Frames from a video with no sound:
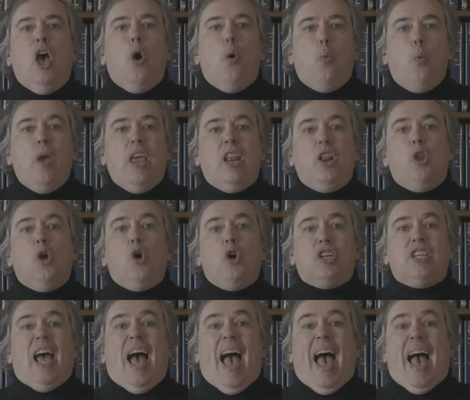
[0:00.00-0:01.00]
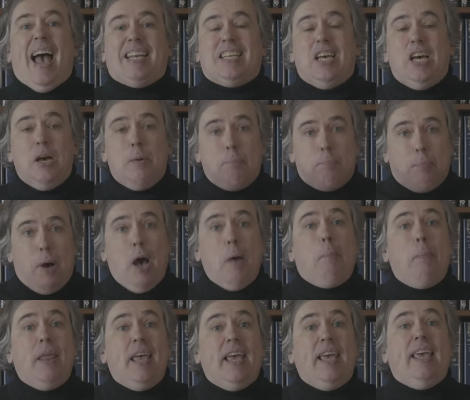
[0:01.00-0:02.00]
we looked at
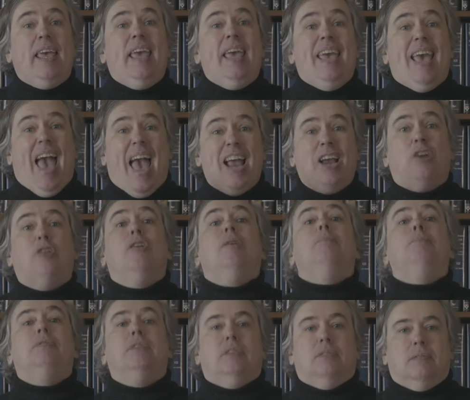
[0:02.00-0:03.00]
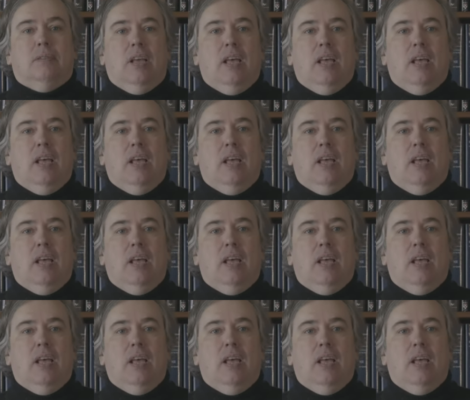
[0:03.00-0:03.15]
public key encryption,